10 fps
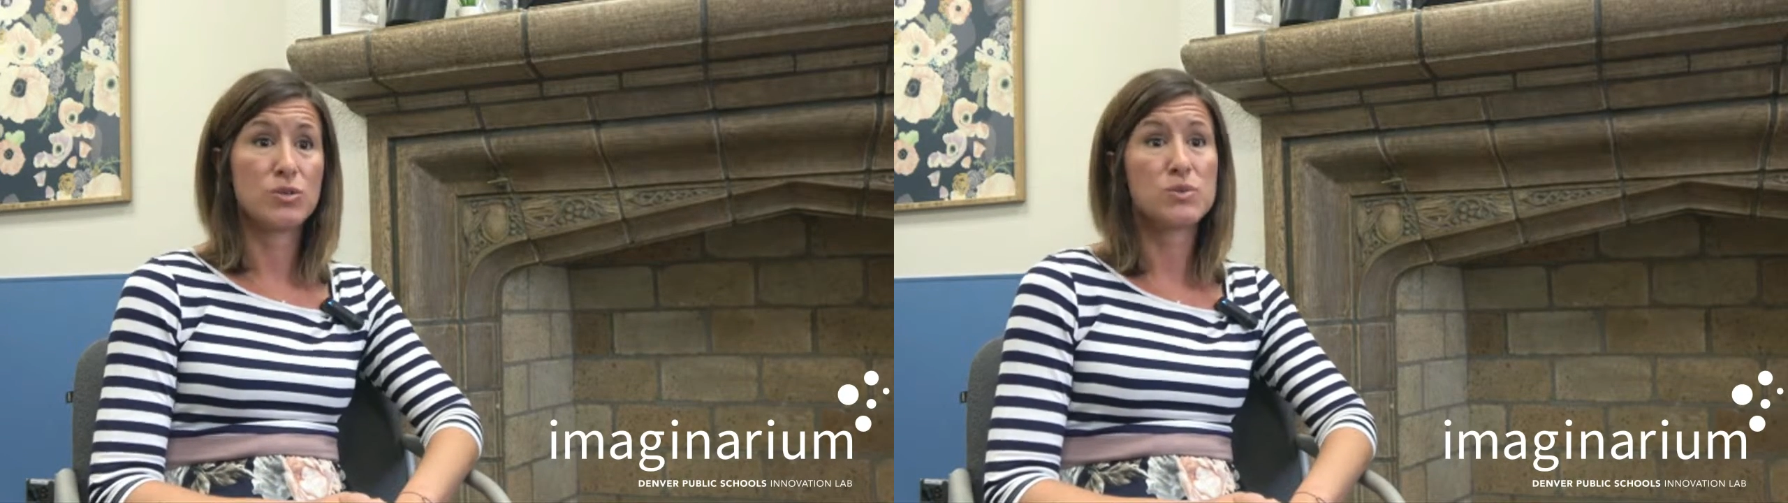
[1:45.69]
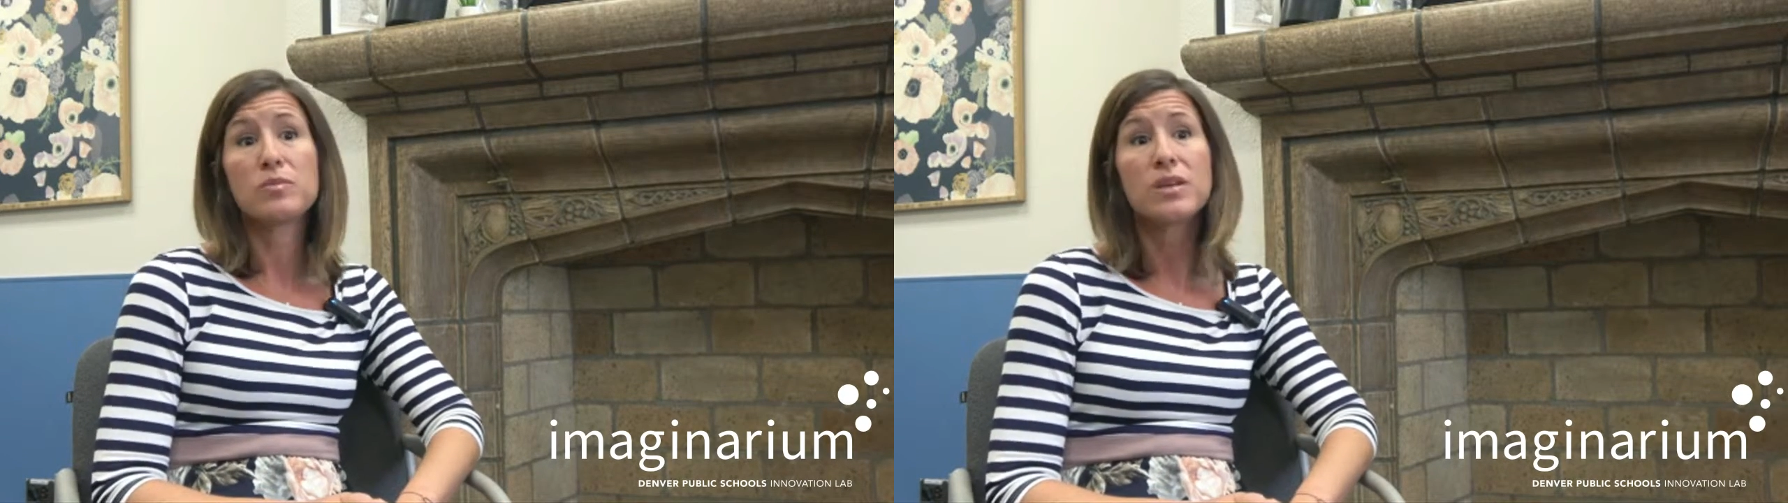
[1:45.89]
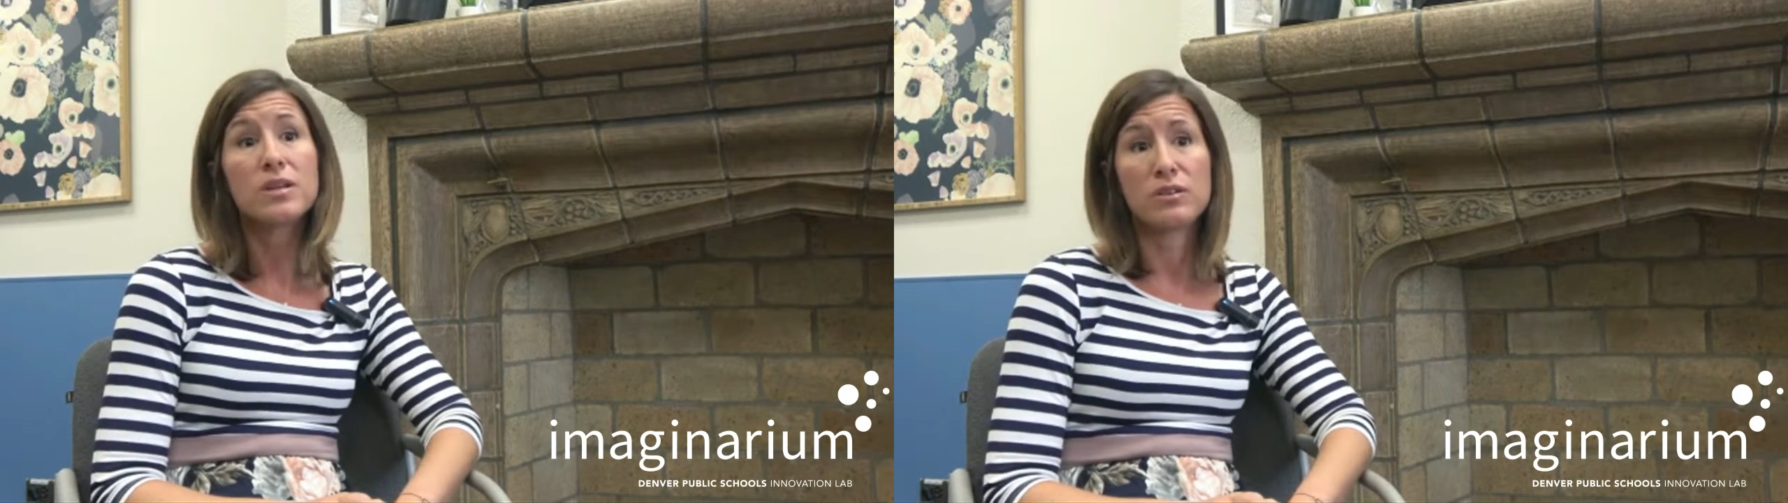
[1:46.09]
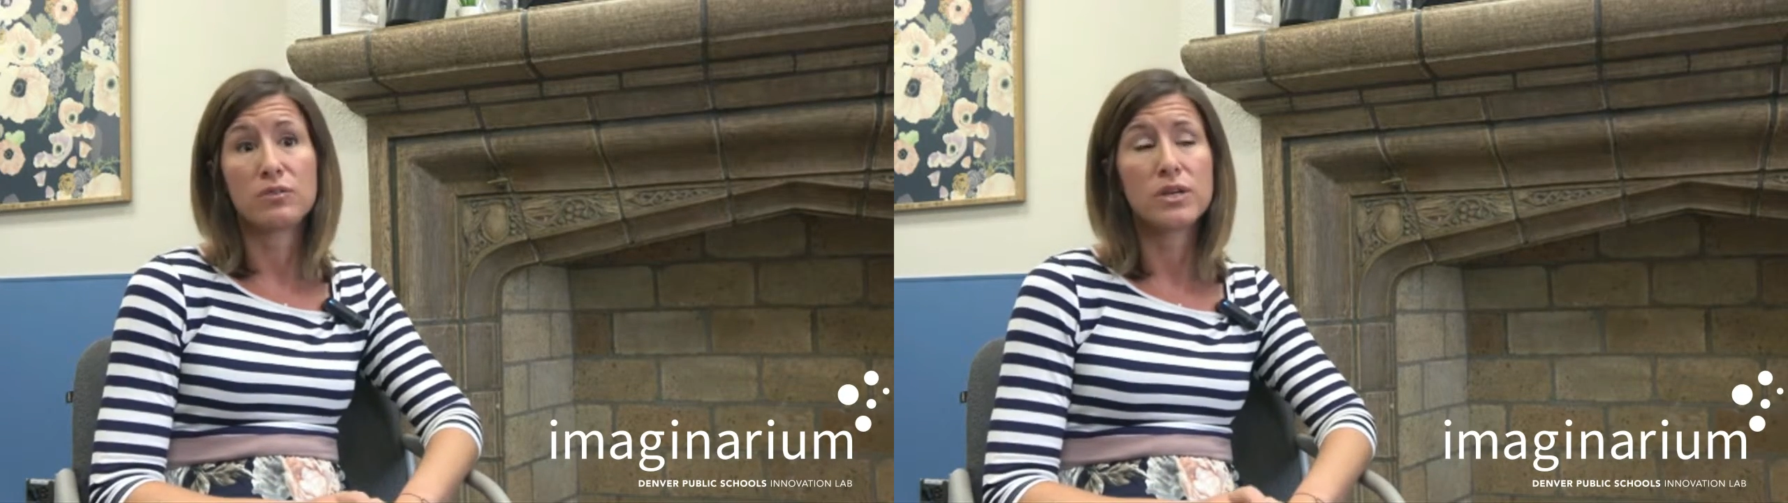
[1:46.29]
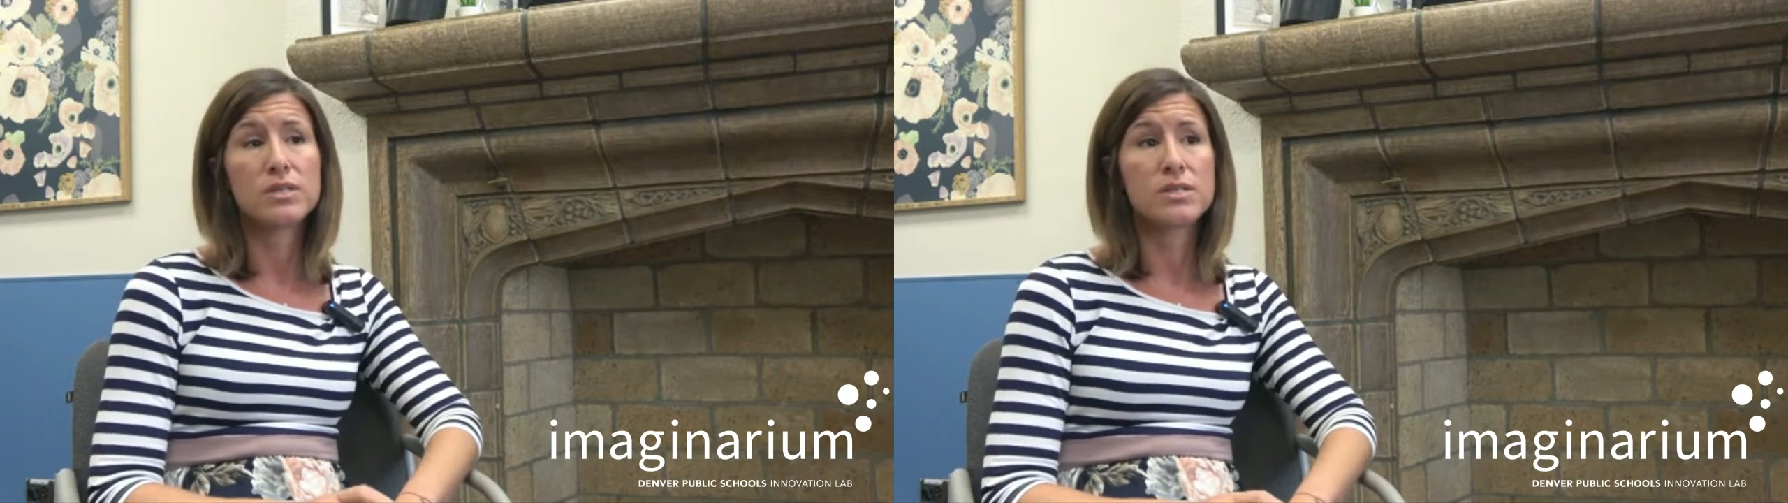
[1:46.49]
do something
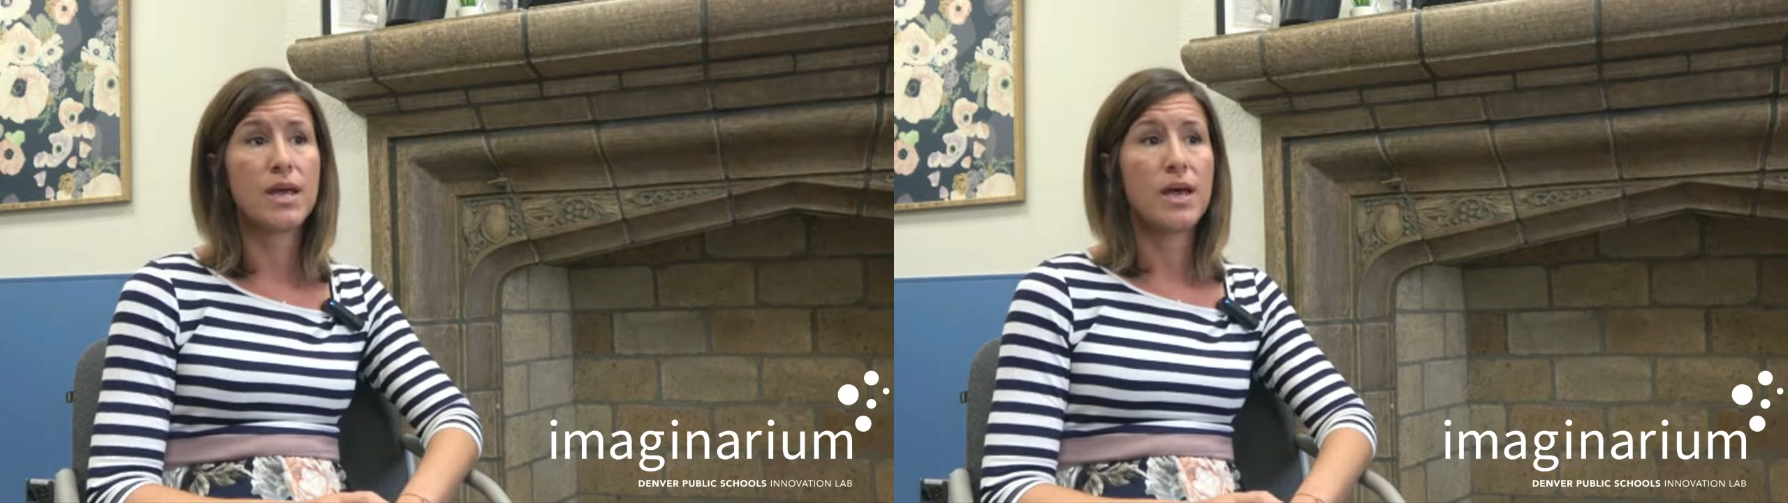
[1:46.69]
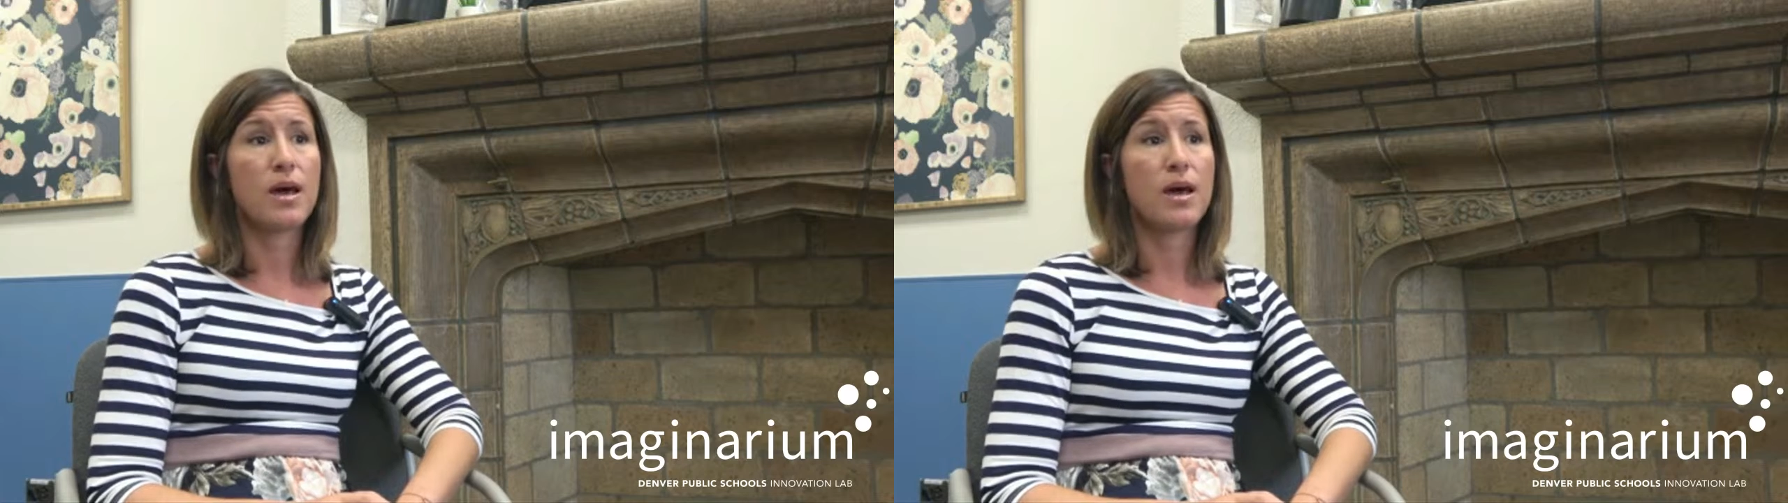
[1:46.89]
different.